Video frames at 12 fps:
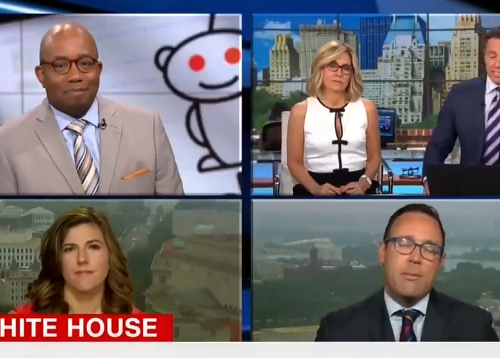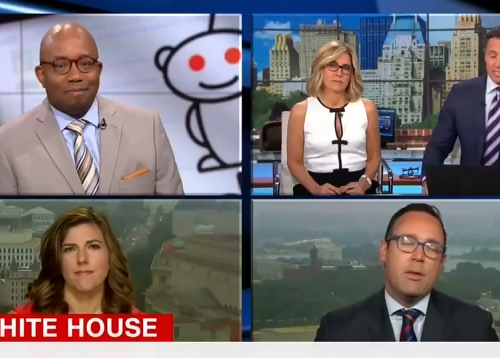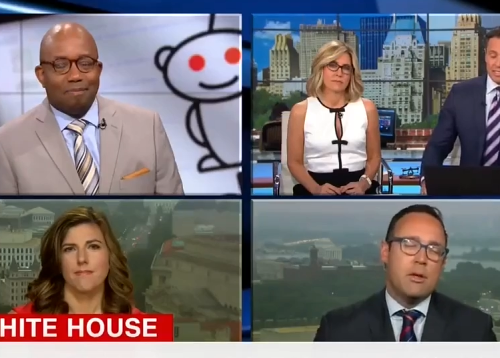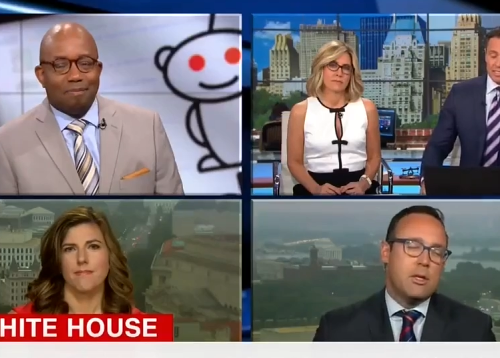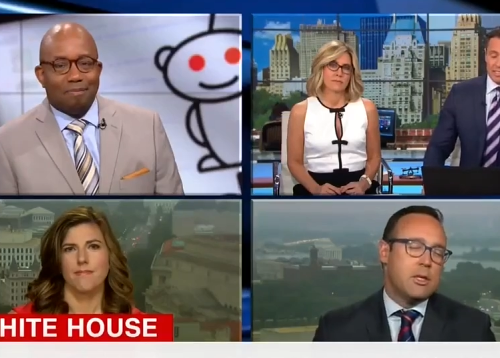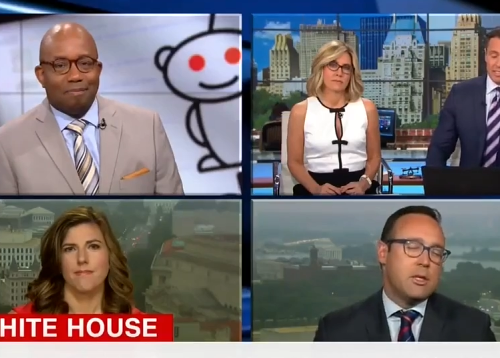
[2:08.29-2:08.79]
Speaker 1: I mean,
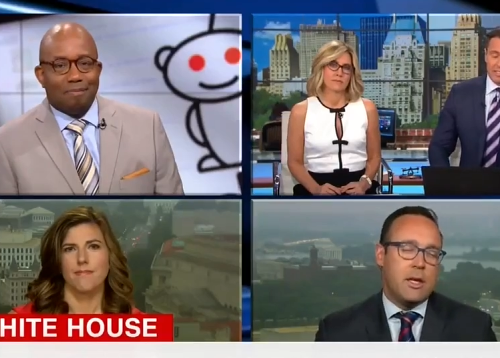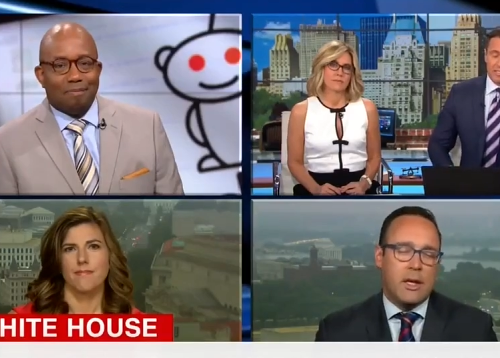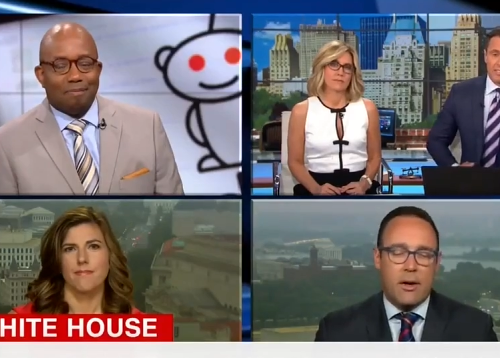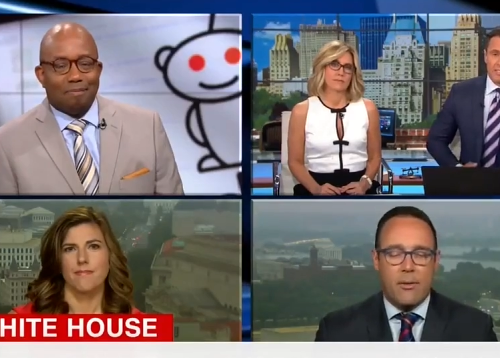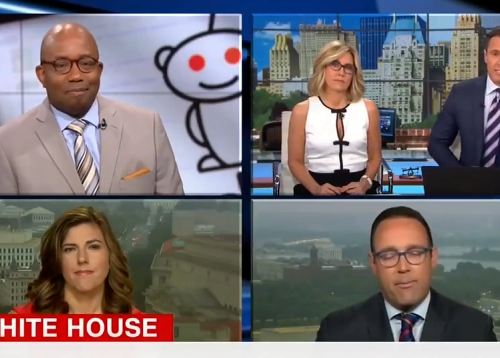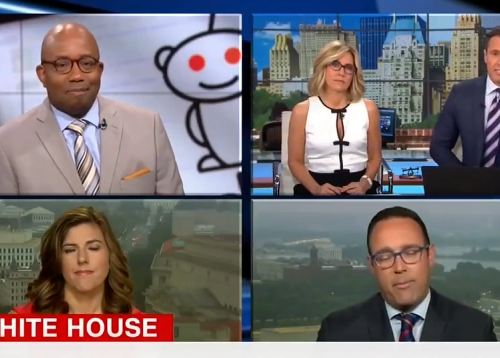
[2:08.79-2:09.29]
there's, you
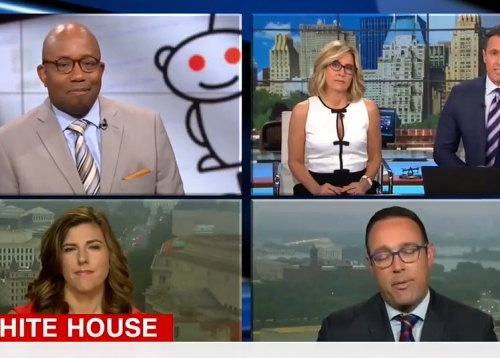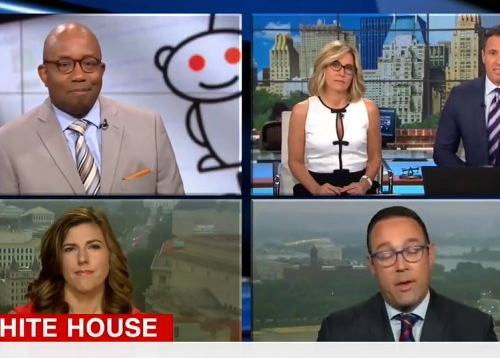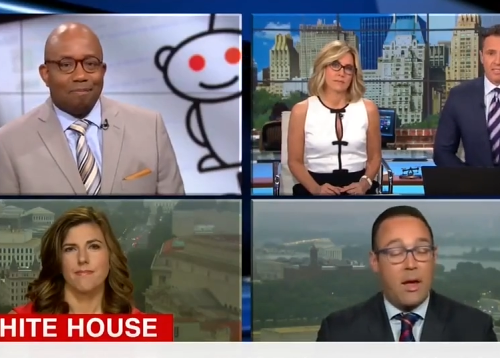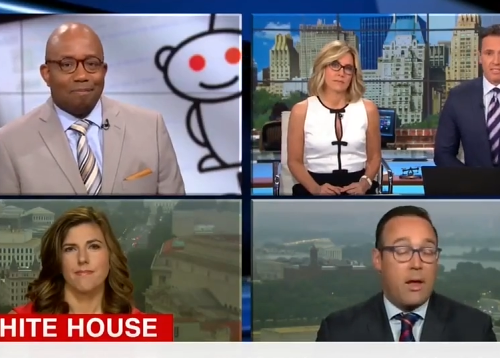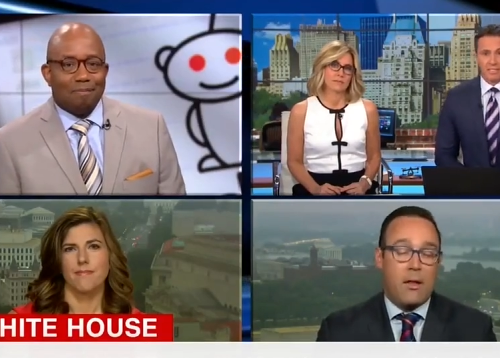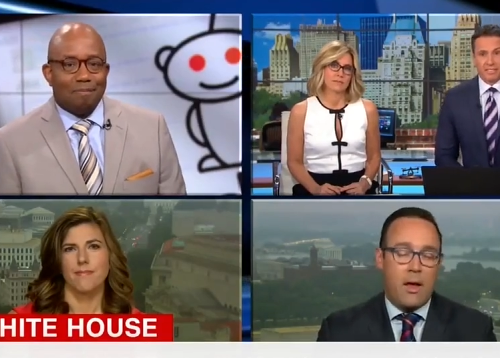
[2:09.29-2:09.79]
know,
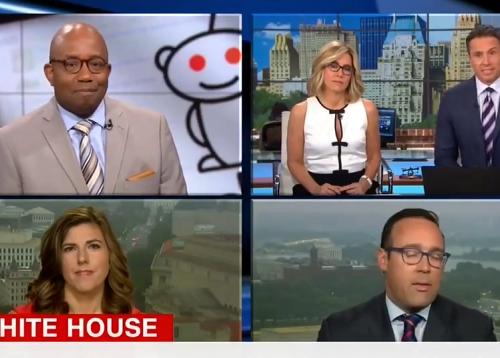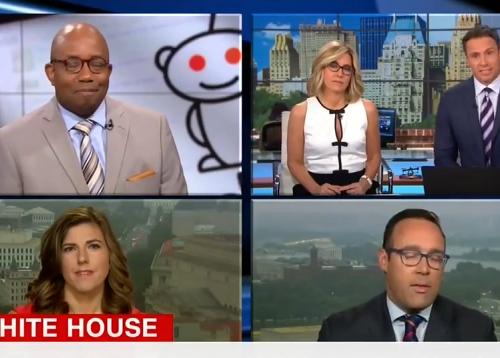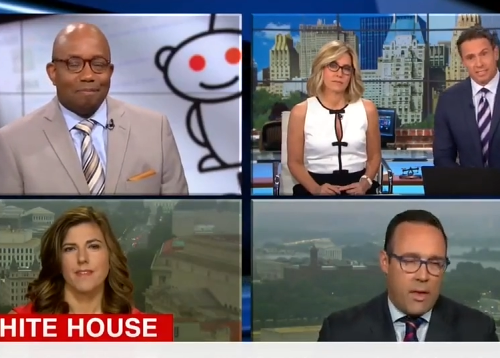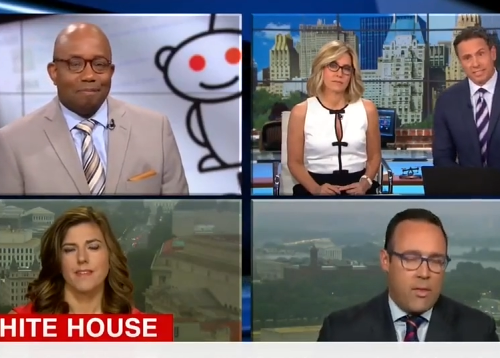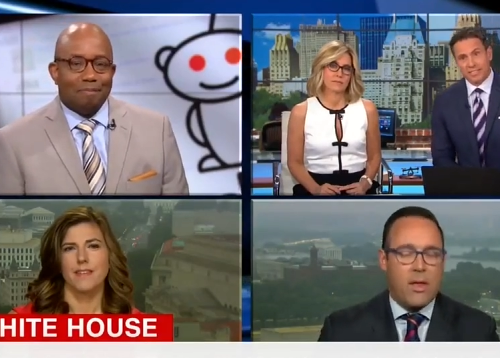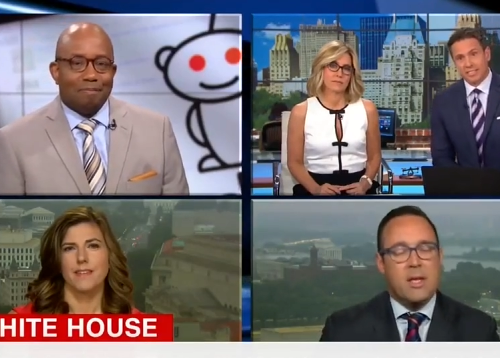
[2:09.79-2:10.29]
uh,
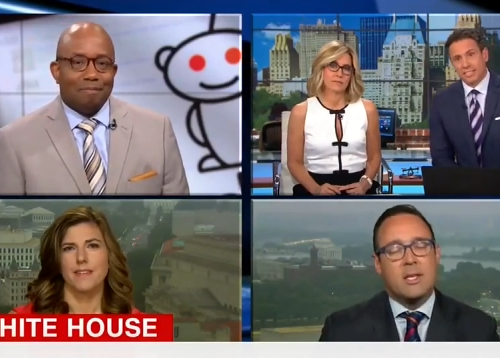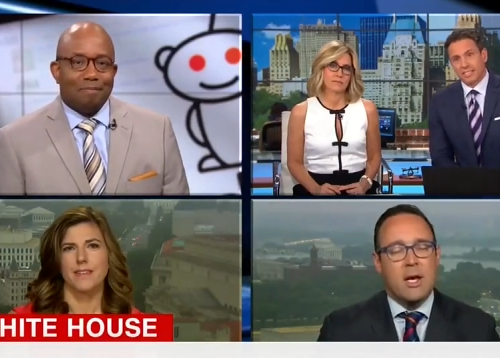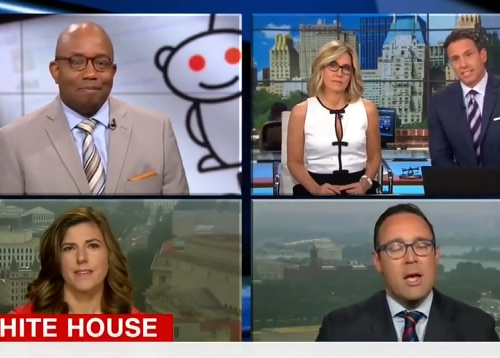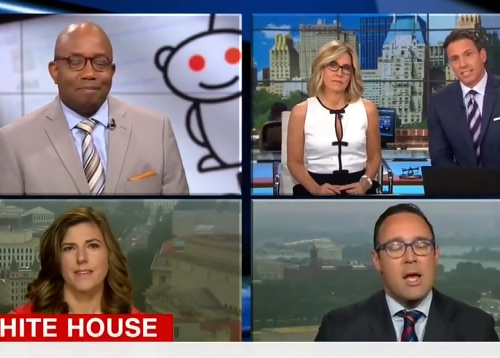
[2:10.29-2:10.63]
this.